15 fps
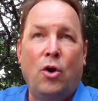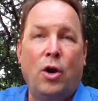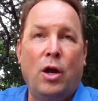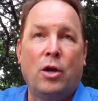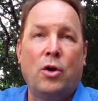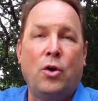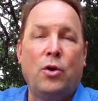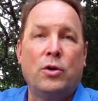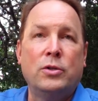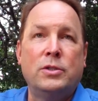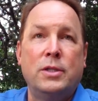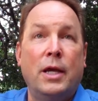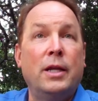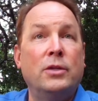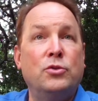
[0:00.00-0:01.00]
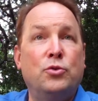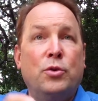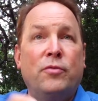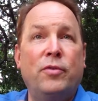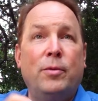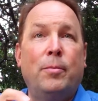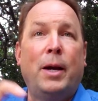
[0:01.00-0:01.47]
occurs that is
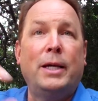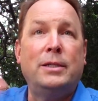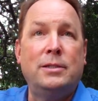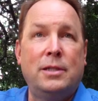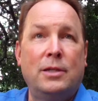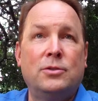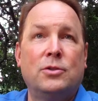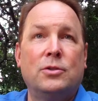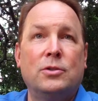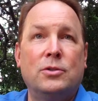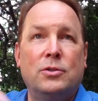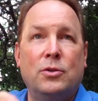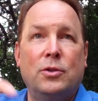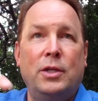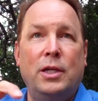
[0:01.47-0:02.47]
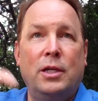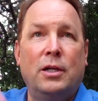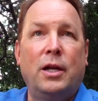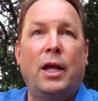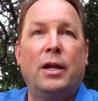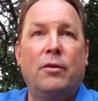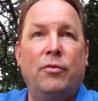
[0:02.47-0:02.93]
driven by sensors, so the
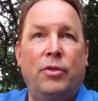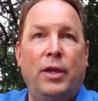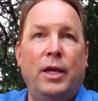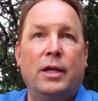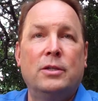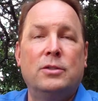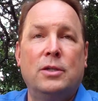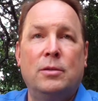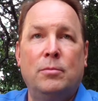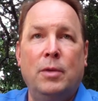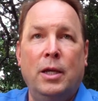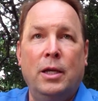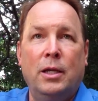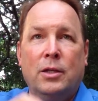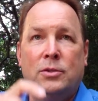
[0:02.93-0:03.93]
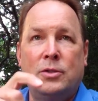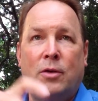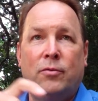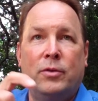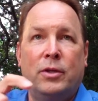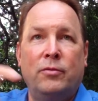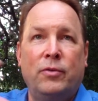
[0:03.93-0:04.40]
Internet of Things in
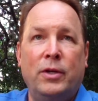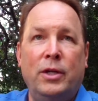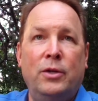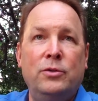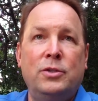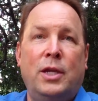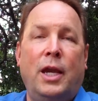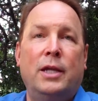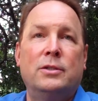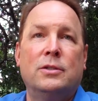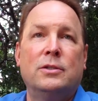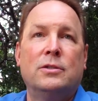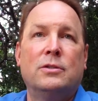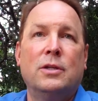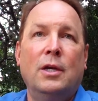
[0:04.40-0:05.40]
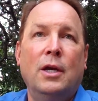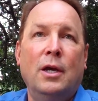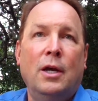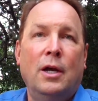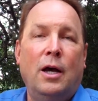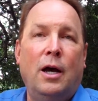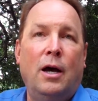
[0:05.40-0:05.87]
several different use cases,
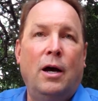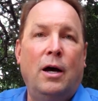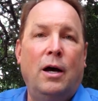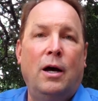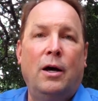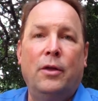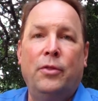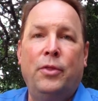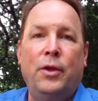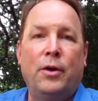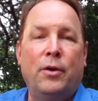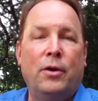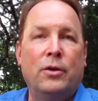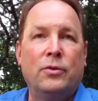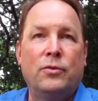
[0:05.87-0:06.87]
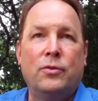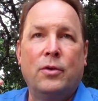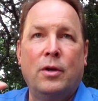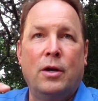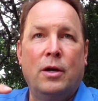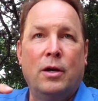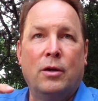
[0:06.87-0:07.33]
there is
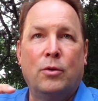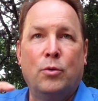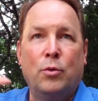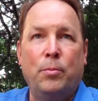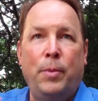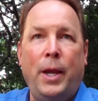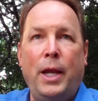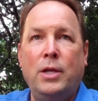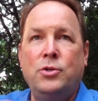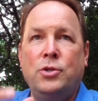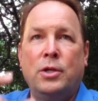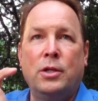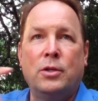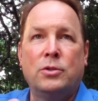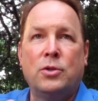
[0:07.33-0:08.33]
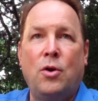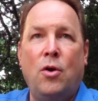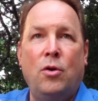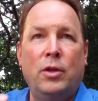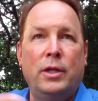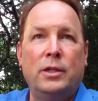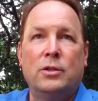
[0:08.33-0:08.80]
group paging, there's
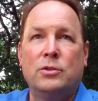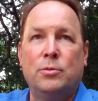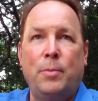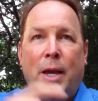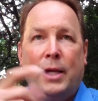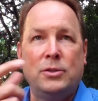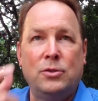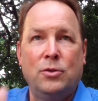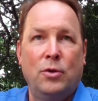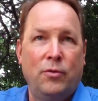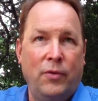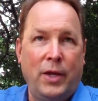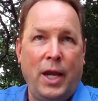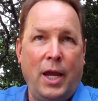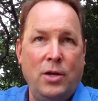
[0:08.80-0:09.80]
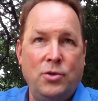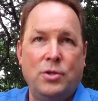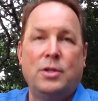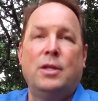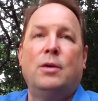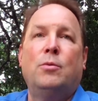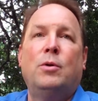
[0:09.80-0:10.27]
calling, there's mass
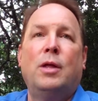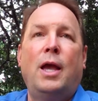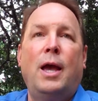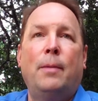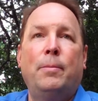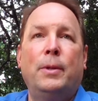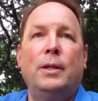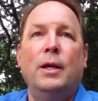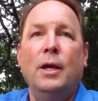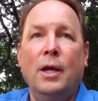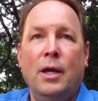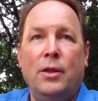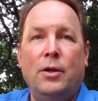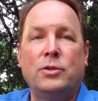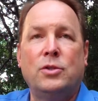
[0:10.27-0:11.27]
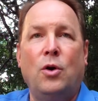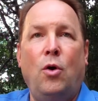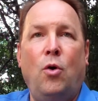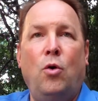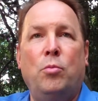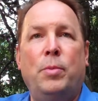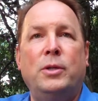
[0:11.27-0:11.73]
notification that will happen. There's a
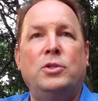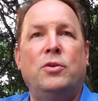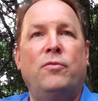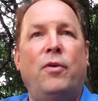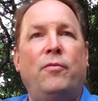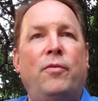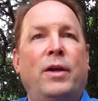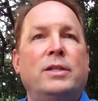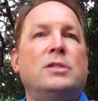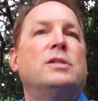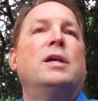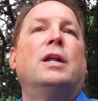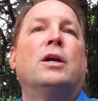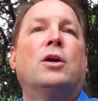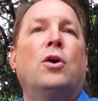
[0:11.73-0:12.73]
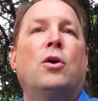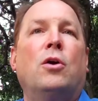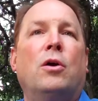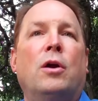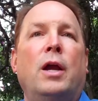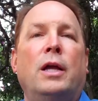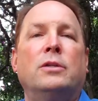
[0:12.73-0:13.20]
whole bunch of events that
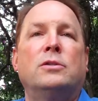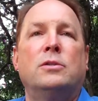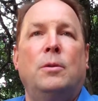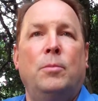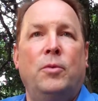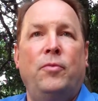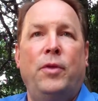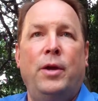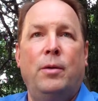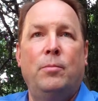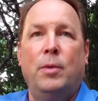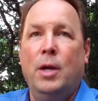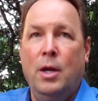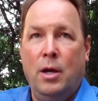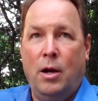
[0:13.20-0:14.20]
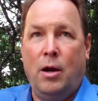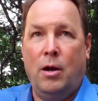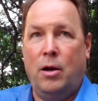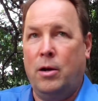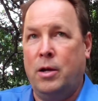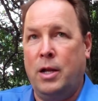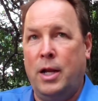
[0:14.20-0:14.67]
occur, and some of them
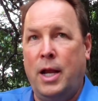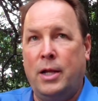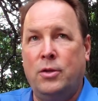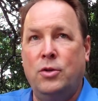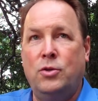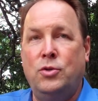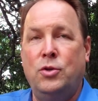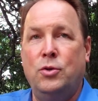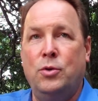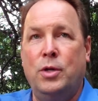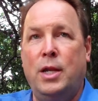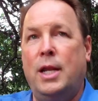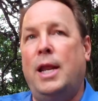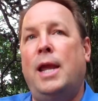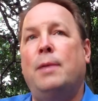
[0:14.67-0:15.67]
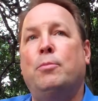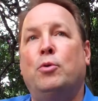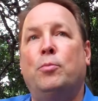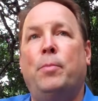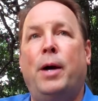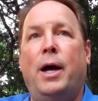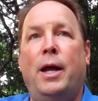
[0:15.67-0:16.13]
are connected to and
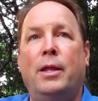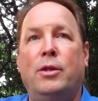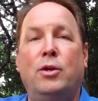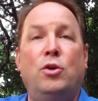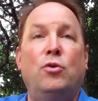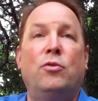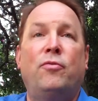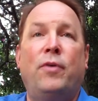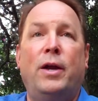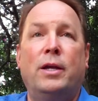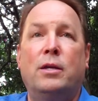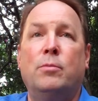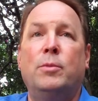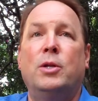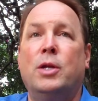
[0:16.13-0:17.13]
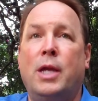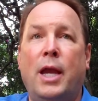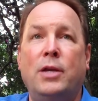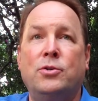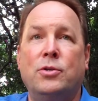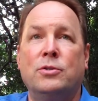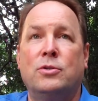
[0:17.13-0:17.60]
enabled by the unified
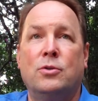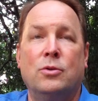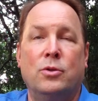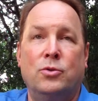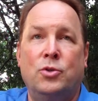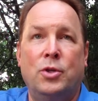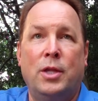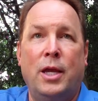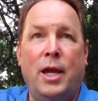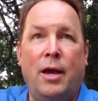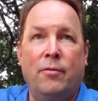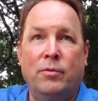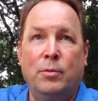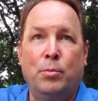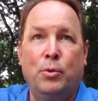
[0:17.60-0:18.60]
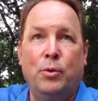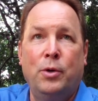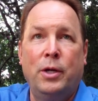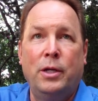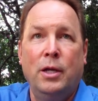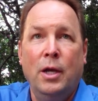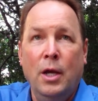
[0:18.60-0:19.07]
communication solution they have
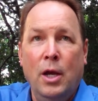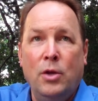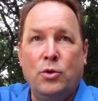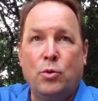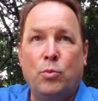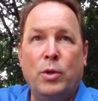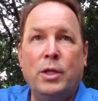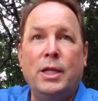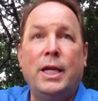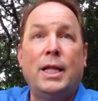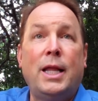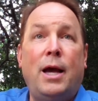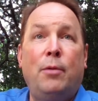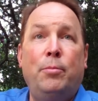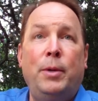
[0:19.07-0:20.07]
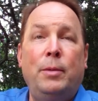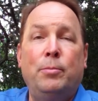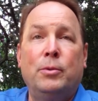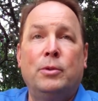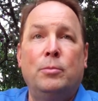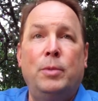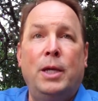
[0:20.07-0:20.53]
deployed to really allow
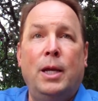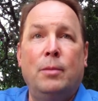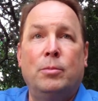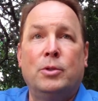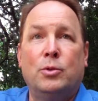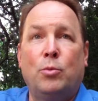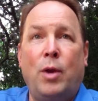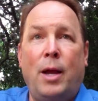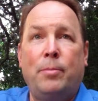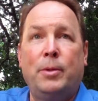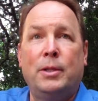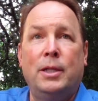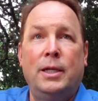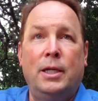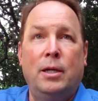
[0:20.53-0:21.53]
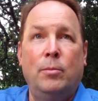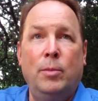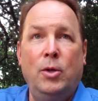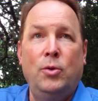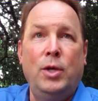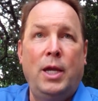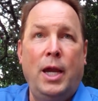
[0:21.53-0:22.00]
people to be able to rapidly
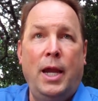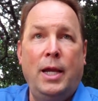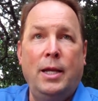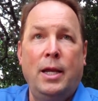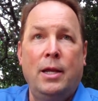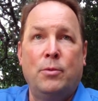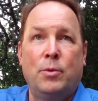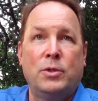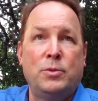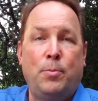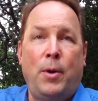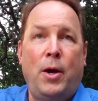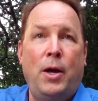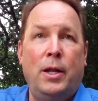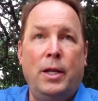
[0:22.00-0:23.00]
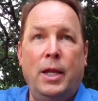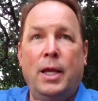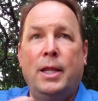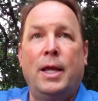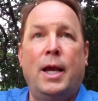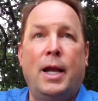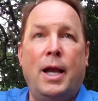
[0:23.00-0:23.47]
communicate and respond
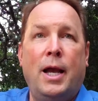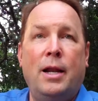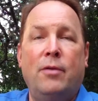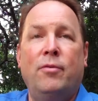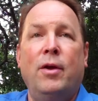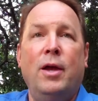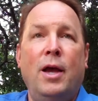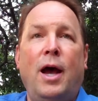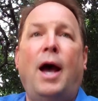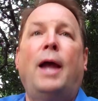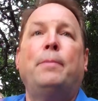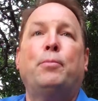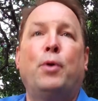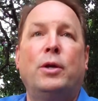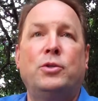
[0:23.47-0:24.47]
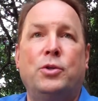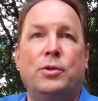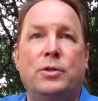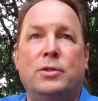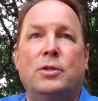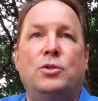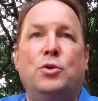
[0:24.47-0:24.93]
in that kind of high
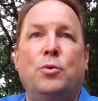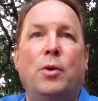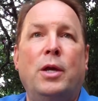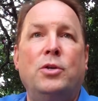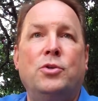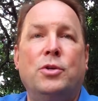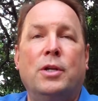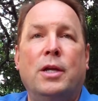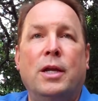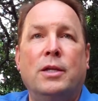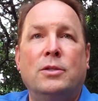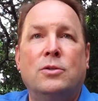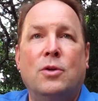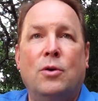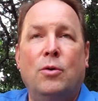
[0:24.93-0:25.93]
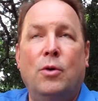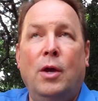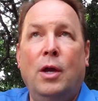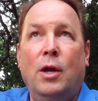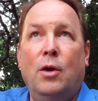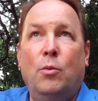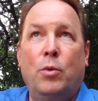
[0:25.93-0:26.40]
pressure situation. And so
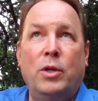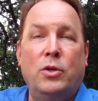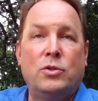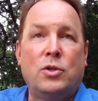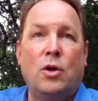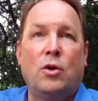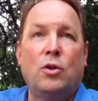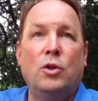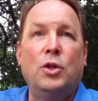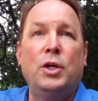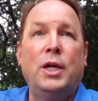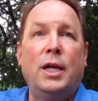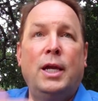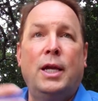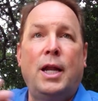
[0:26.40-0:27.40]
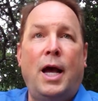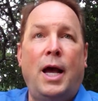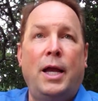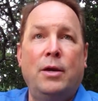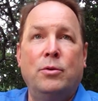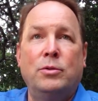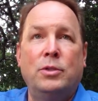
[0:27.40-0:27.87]
when you start looking at
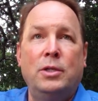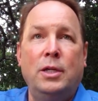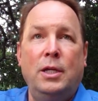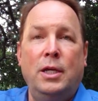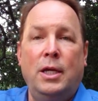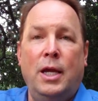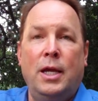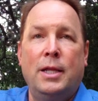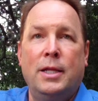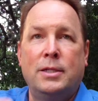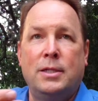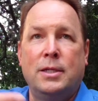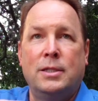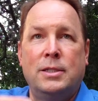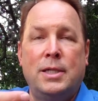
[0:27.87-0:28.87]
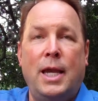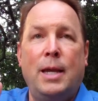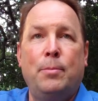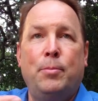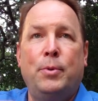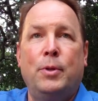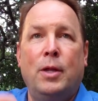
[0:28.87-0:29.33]
IoT and this
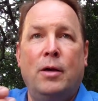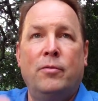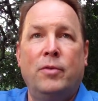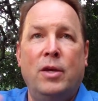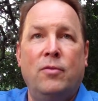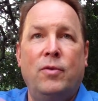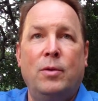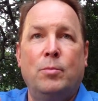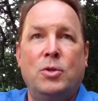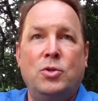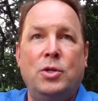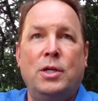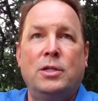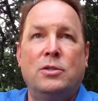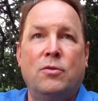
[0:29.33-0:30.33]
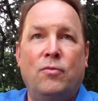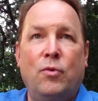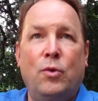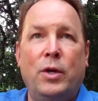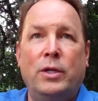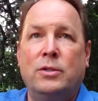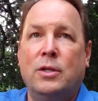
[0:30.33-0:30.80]
example of giving machines a
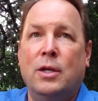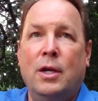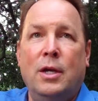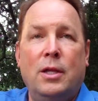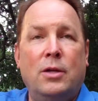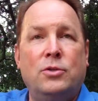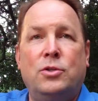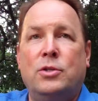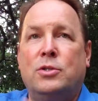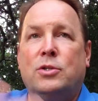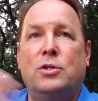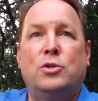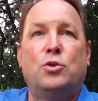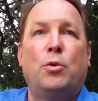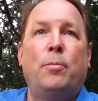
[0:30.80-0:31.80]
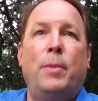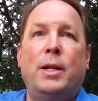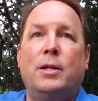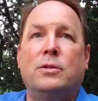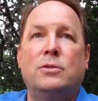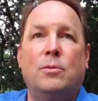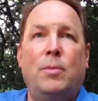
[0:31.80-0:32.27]
voice, there's just a
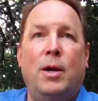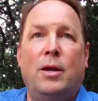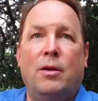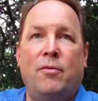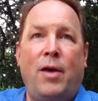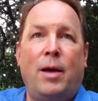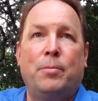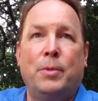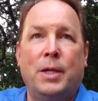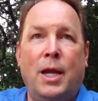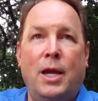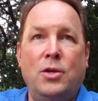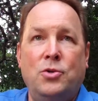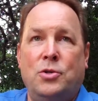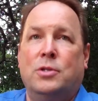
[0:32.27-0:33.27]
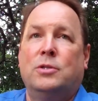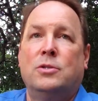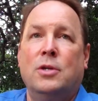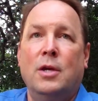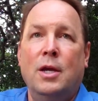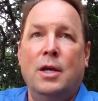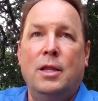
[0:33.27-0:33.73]
tremendous amount of
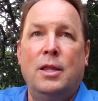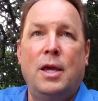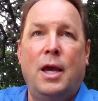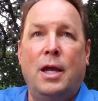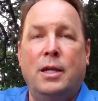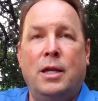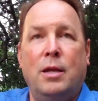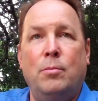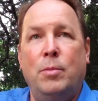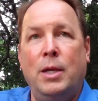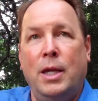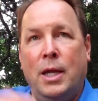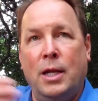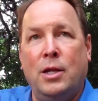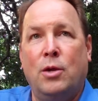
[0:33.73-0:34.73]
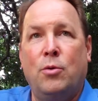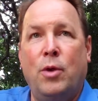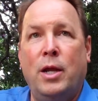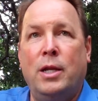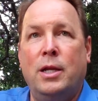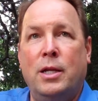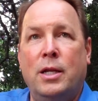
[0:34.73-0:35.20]
applications that can be
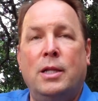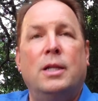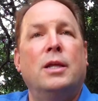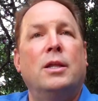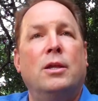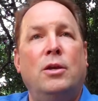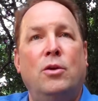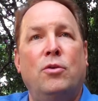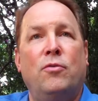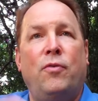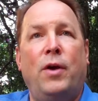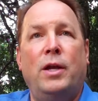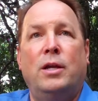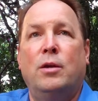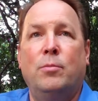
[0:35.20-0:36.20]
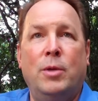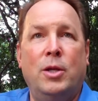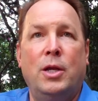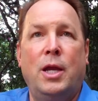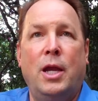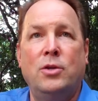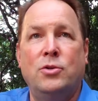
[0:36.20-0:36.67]
integrated into the unified
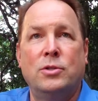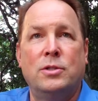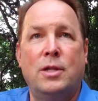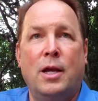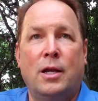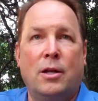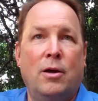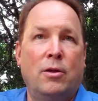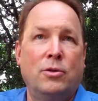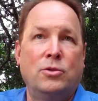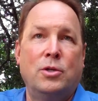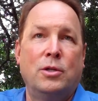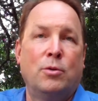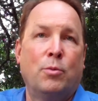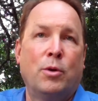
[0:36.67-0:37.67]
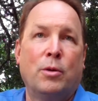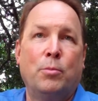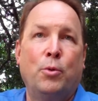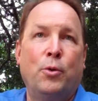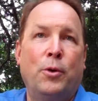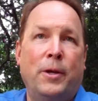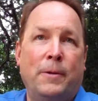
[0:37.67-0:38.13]
communications technology that we're
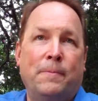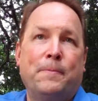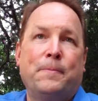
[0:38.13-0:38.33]
deploying.